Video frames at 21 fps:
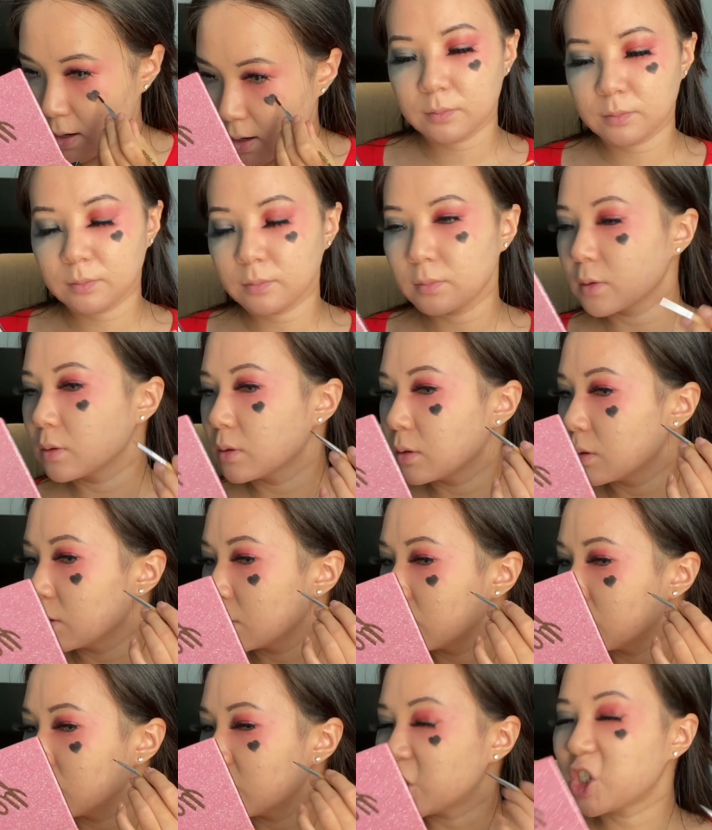Alright guys,
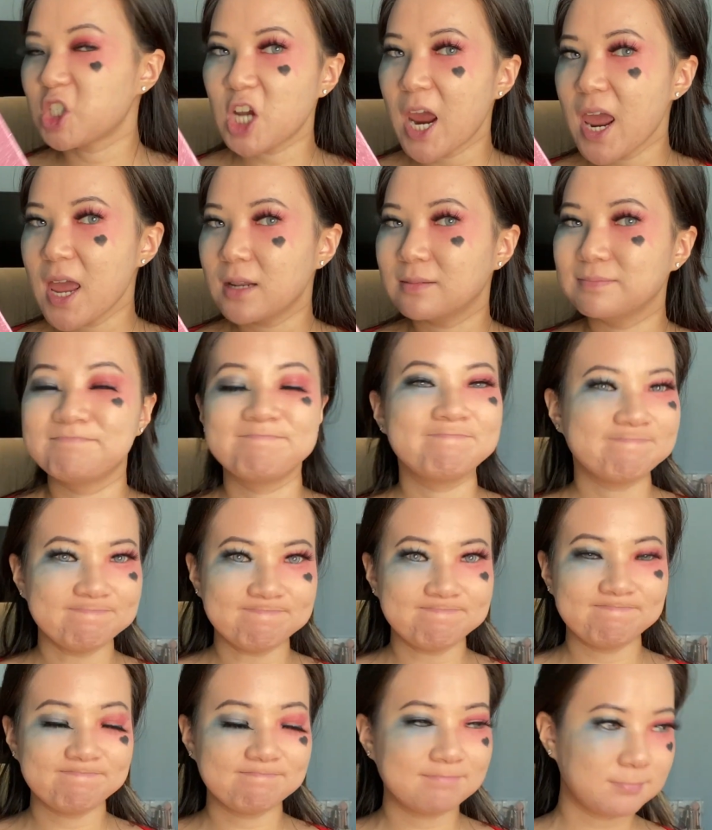so this might be
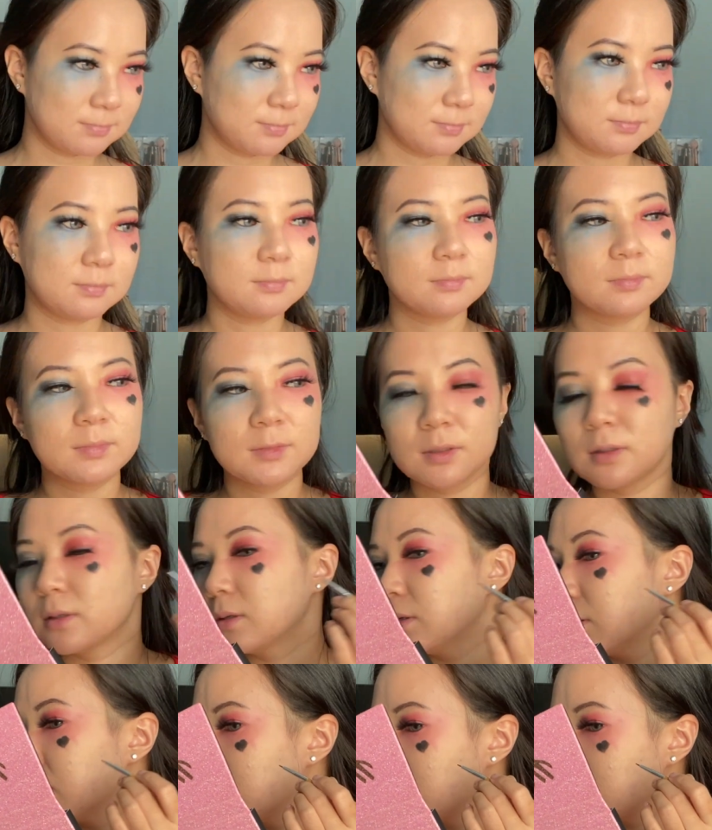the hardest part
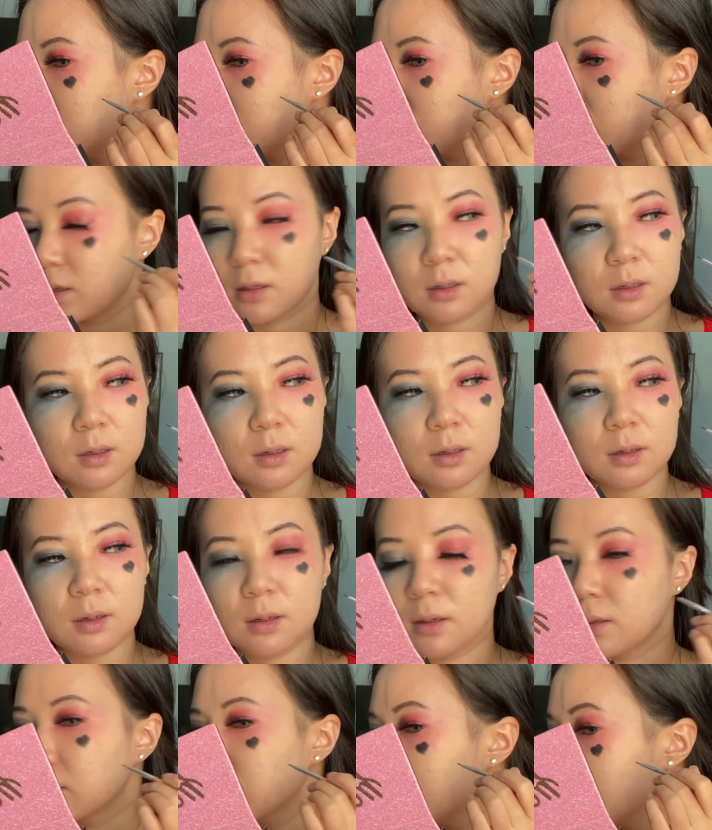ever, which is
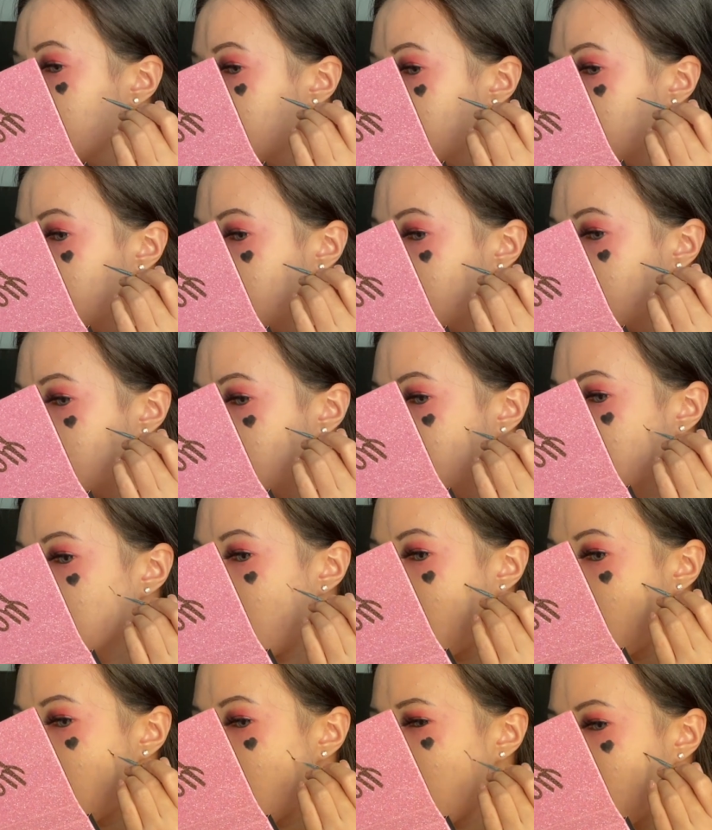writing
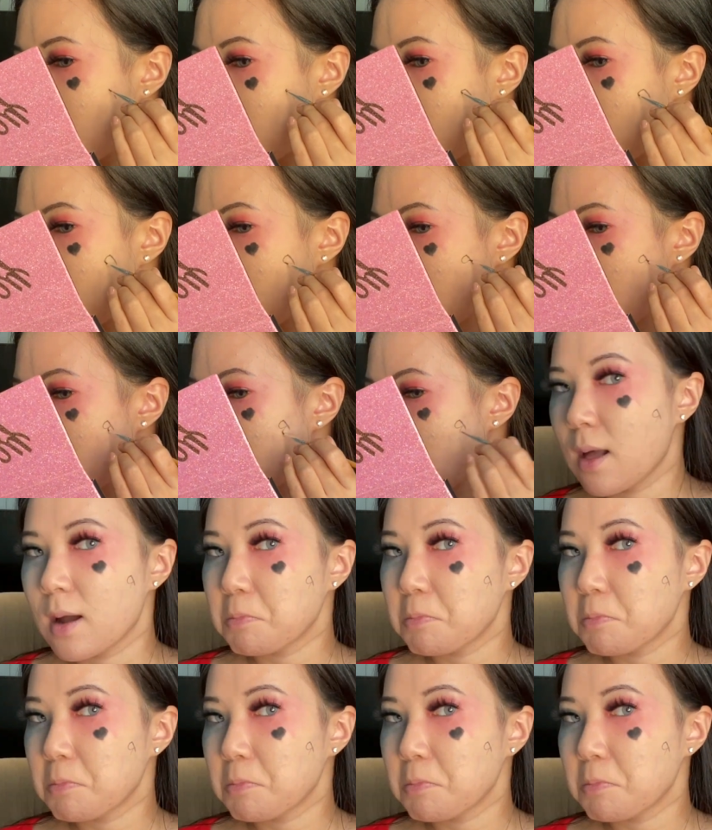rotten on my face.